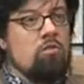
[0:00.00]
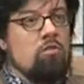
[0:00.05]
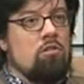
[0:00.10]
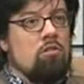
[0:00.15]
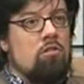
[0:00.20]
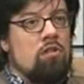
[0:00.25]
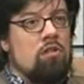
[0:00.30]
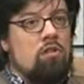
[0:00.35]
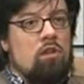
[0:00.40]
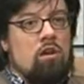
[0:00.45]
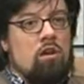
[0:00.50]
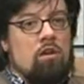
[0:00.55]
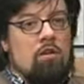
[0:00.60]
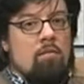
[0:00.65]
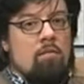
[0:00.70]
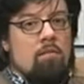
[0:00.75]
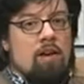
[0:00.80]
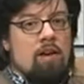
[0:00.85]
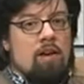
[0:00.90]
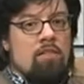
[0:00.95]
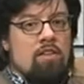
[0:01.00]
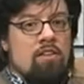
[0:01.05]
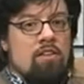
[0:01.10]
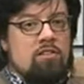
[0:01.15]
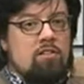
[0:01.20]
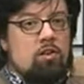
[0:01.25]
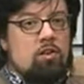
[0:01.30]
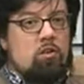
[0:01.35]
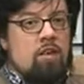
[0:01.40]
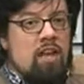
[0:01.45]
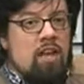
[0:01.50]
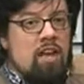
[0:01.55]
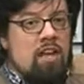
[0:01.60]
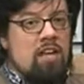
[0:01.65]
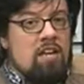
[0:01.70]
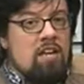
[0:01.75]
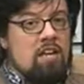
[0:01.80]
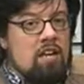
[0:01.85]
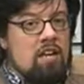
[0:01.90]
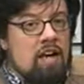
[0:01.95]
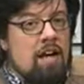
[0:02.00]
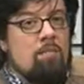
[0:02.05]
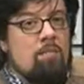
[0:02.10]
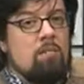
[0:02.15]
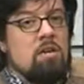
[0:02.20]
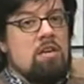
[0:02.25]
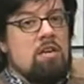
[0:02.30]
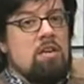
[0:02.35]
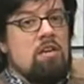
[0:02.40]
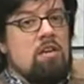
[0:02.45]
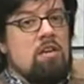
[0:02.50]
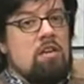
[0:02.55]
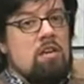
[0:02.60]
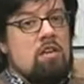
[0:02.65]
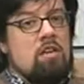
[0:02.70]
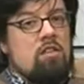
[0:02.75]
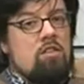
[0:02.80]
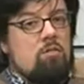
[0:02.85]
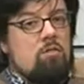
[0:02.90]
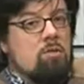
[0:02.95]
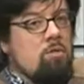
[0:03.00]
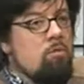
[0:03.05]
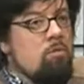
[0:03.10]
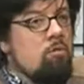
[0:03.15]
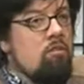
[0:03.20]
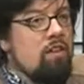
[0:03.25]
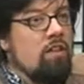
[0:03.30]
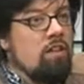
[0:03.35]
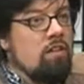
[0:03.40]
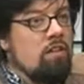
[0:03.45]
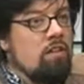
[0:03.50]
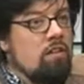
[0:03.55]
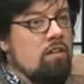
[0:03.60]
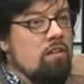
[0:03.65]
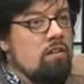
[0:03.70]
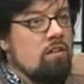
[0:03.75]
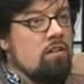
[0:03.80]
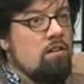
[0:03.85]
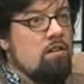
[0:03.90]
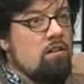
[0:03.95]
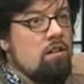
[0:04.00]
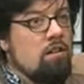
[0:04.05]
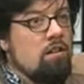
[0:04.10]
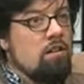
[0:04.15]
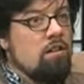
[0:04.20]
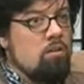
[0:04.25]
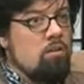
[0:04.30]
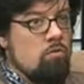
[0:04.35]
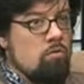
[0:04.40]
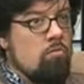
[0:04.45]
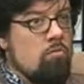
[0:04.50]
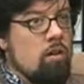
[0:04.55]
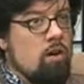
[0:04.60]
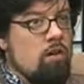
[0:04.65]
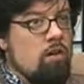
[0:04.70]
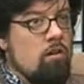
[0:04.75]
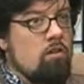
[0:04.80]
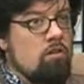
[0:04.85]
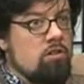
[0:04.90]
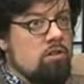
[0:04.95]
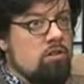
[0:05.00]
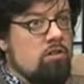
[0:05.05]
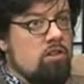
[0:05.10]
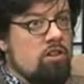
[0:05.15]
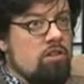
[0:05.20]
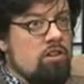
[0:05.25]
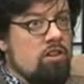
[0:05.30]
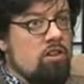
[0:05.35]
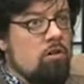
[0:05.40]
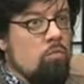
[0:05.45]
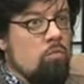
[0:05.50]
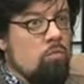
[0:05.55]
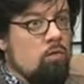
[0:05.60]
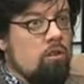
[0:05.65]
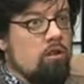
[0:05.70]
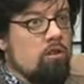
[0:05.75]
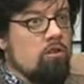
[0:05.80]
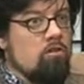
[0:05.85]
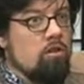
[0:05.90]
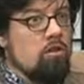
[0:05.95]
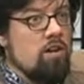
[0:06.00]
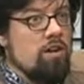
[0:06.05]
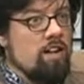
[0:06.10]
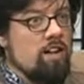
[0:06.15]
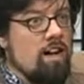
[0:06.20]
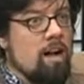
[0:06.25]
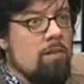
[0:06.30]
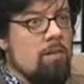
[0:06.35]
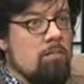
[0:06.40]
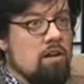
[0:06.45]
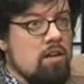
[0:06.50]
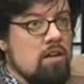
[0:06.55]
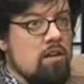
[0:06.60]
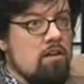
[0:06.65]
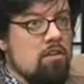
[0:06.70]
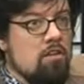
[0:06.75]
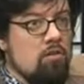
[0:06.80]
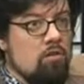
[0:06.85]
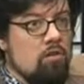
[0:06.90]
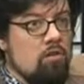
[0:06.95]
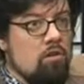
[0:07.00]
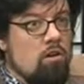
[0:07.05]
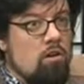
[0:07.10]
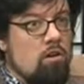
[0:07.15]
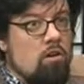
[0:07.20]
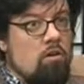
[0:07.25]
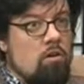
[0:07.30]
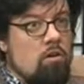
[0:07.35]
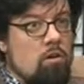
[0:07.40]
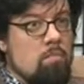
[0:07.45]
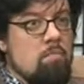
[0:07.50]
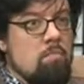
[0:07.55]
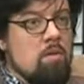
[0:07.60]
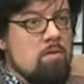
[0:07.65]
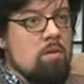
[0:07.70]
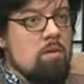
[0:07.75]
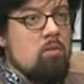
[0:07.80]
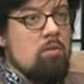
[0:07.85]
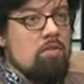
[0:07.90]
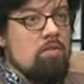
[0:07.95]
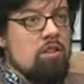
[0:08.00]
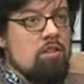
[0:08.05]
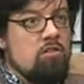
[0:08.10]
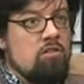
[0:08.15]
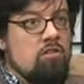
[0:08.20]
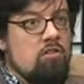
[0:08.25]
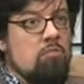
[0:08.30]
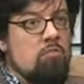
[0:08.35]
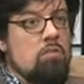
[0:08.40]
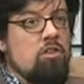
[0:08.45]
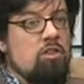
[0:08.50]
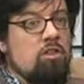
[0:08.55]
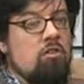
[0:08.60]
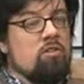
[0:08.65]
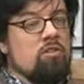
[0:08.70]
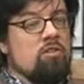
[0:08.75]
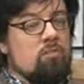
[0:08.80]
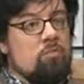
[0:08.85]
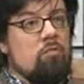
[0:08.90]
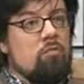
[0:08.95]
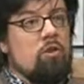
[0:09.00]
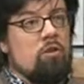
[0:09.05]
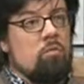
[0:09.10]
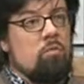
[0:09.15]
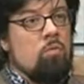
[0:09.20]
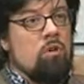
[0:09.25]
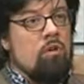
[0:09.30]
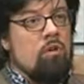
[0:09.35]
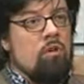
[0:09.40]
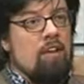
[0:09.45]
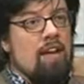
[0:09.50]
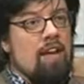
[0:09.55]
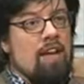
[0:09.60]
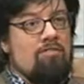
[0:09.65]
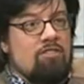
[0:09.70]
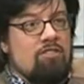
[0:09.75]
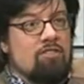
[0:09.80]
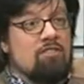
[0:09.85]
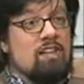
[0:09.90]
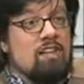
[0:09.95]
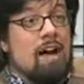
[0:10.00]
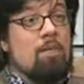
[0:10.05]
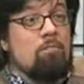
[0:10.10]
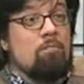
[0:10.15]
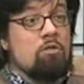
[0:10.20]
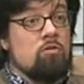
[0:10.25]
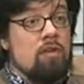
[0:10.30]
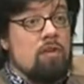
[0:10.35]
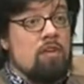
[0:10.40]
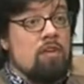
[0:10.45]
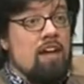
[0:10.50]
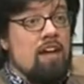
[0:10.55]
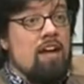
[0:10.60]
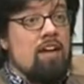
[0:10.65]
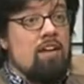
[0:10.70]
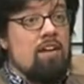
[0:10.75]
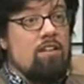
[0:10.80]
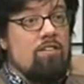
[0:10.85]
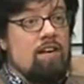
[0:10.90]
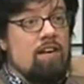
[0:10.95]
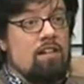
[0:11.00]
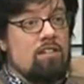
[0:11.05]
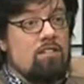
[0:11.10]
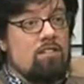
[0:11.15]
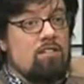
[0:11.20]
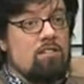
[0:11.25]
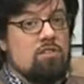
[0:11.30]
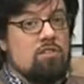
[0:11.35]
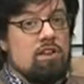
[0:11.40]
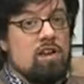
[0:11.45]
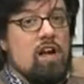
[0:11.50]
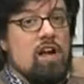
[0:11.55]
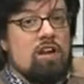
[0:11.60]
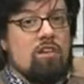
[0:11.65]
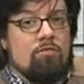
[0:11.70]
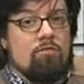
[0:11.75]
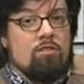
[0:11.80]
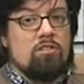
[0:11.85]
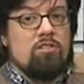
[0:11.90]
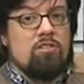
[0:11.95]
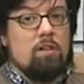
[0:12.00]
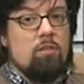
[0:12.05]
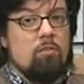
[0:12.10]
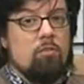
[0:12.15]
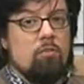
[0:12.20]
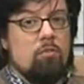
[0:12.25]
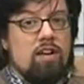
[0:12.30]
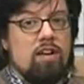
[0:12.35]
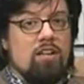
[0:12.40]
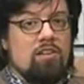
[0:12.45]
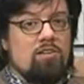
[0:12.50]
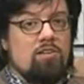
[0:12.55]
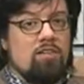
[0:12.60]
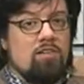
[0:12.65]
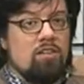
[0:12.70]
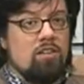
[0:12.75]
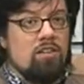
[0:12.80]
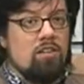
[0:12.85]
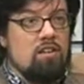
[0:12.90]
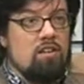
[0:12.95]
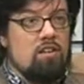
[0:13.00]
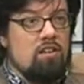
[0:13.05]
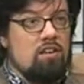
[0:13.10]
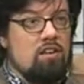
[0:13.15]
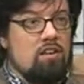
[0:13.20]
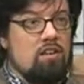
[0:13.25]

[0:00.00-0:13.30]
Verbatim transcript: Right. Um, and that it's okay to copy the people that uh, you admire, to look at their work and try to copy it or, okay. or mimic what they do, but there is a point where you're going to have to stop doing that. And that's yeah. kind of what separates the.